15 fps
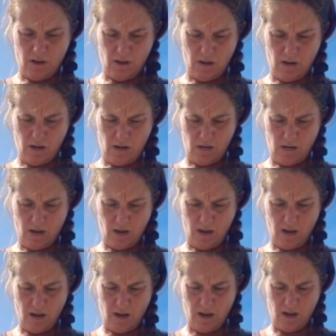and I
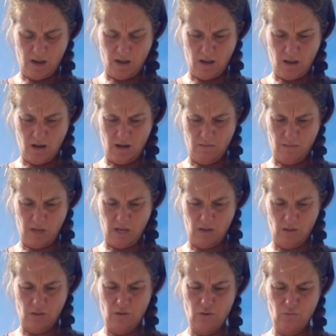tie and I make
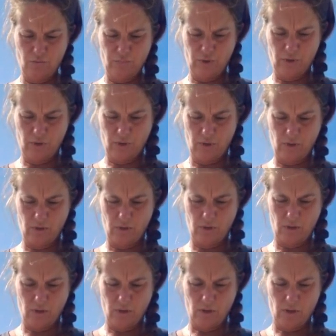a loop
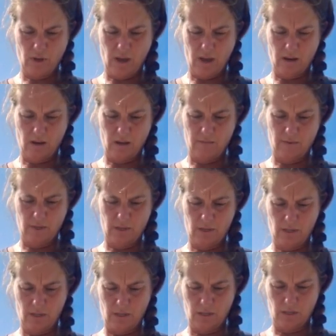out of
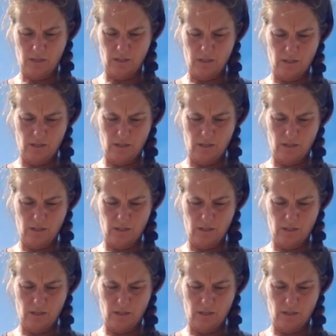it.